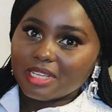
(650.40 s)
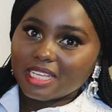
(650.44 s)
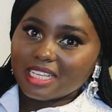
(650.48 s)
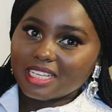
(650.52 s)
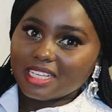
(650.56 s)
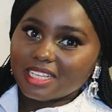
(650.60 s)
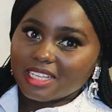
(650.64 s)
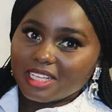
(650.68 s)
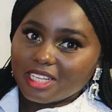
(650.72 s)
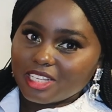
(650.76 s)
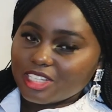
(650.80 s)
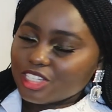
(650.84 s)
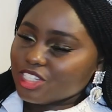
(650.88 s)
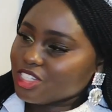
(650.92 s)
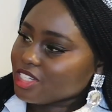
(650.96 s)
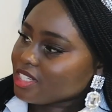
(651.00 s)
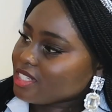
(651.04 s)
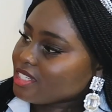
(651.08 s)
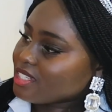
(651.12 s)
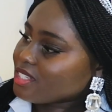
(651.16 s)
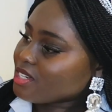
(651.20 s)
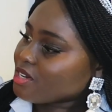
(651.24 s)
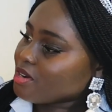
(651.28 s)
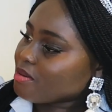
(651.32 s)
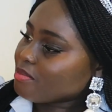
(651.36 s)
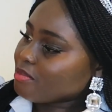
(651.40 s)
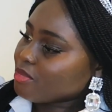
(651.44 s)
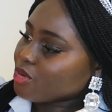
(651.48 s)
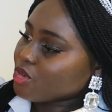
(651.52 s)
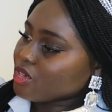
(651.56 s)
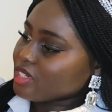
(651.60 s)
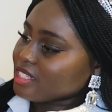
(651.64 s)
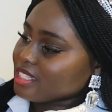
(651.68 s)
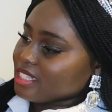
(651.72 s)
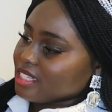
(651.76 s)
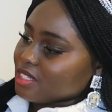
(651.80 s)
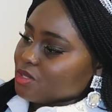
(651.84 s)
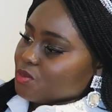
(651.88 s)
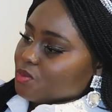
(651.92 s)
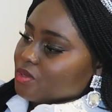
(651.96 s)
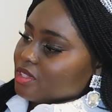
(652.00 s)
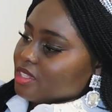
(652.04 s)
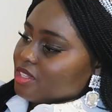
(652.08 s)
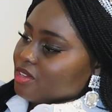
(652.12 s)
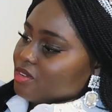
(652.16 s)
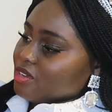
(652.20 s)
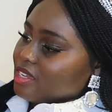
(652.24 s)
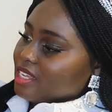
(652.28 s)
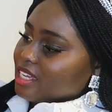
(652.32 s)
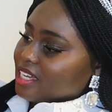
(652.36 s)
me just unbox this
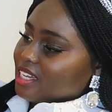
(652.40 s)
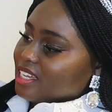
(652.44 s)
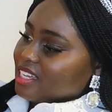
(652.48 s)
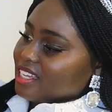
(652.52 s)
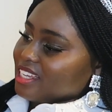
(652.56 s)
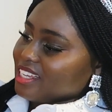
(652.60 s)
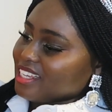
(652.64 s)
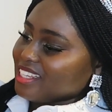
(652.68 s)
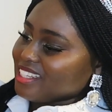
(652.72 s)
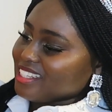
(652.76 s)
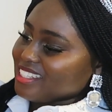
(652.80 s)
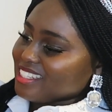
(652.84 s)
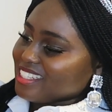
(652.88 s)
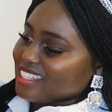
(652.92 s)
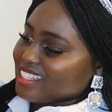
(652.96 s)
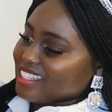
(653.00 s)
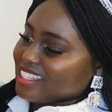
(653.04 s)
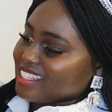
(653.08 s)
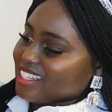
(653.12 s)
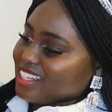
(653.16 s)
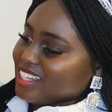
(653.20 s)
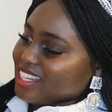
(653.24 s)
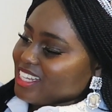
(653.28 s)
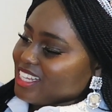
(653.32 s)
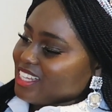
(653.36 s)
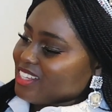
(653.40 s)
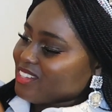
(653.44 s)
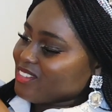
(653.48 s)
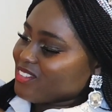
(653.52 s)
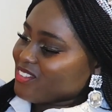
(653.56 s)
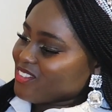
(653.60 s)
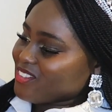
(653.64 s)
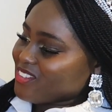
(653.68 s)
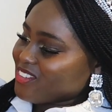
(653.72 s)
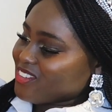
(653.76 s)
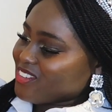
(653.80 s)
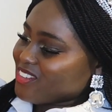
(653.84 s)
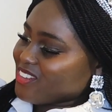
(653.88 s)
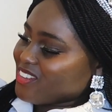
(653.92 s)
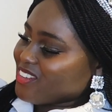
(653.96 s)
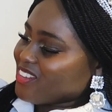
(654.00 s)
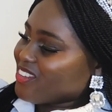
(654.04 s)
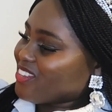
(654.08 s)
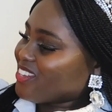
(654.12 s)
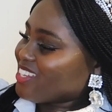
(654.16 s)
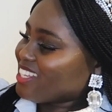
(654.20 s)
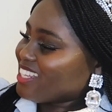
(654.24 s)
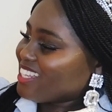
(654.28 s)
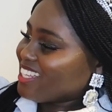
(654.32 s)
with you guys. Woo!